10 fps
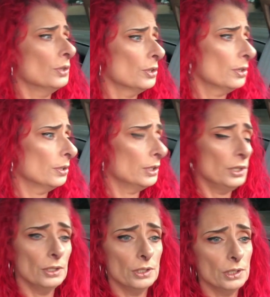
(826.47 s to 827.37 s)
Your
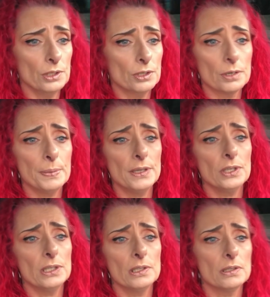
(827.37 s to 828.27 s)
your
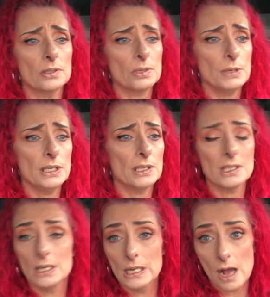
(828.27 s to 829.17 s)
opinion to me does
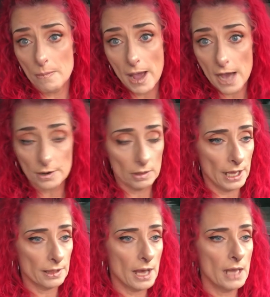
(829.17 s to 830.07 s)
not matter
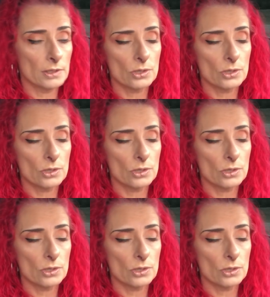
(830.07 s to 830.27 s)
like that.